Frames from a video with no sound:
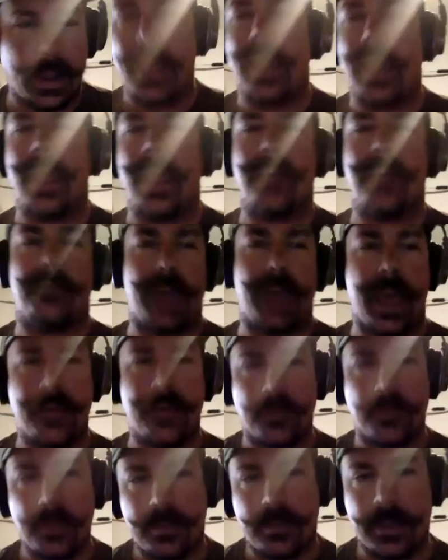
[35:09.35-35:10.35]
If
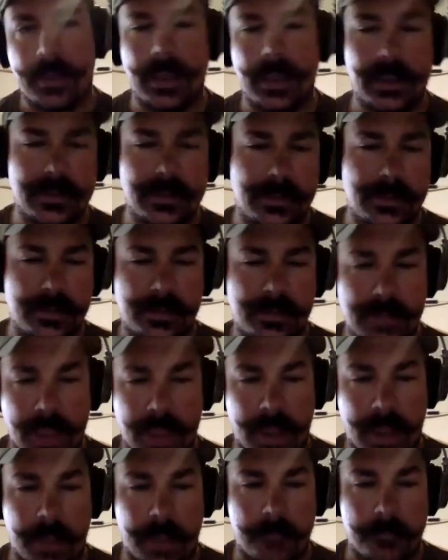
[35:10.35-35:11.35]
everything is the
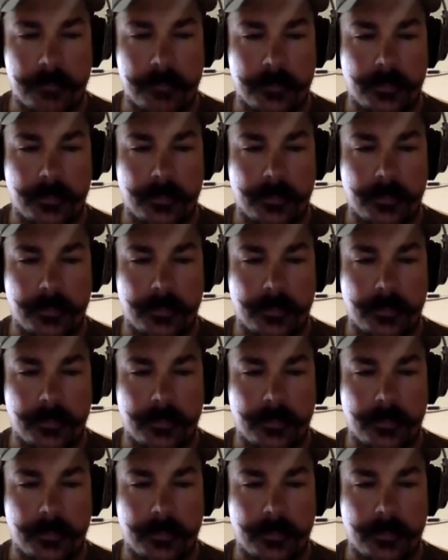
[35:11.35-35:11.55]
same,